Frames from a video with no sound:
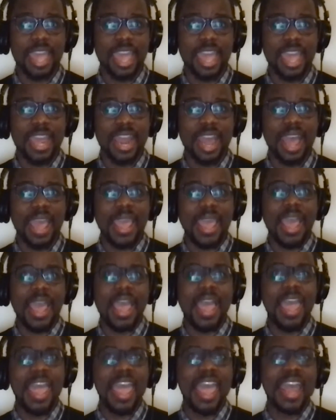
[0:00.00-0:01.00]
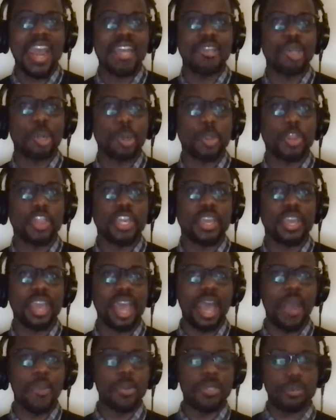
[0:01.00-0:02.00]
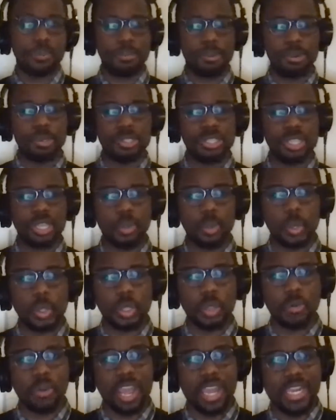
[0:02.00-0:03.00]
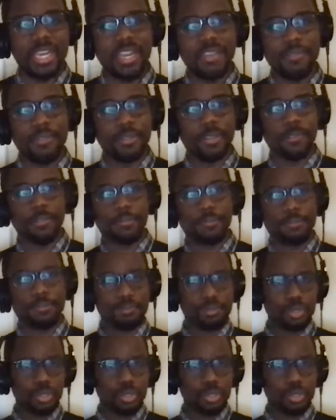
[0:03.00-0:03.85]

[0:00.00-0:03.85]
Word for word: and i and i don't think i was approaching it with the right level of